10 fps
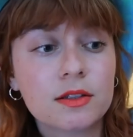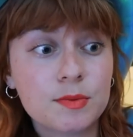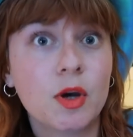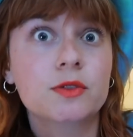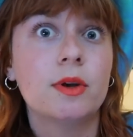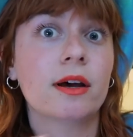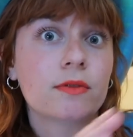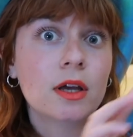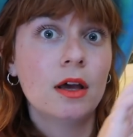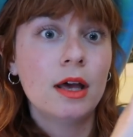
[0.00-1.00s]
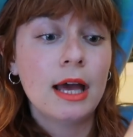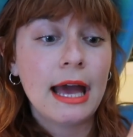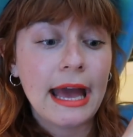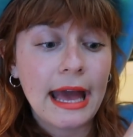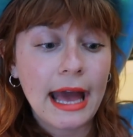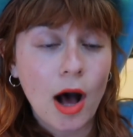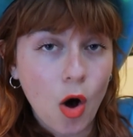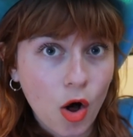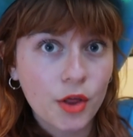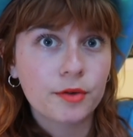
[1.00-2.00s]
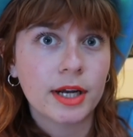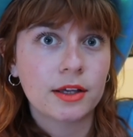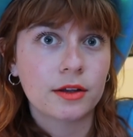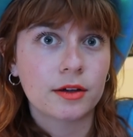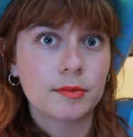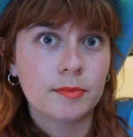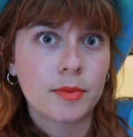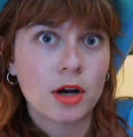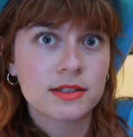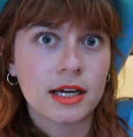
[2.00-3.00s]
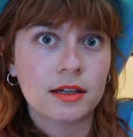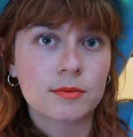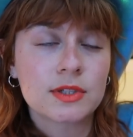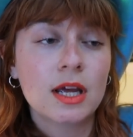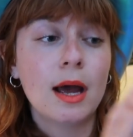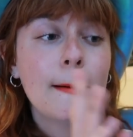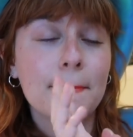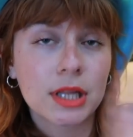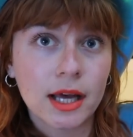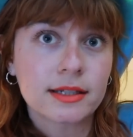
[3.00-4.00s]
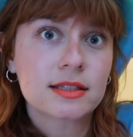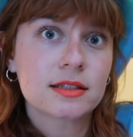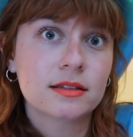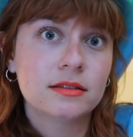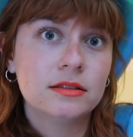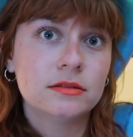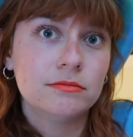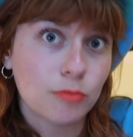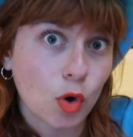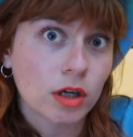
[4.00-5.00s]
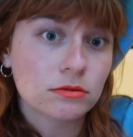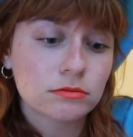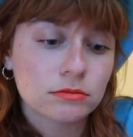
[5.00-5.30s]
So this box will have all the regular box items plus more.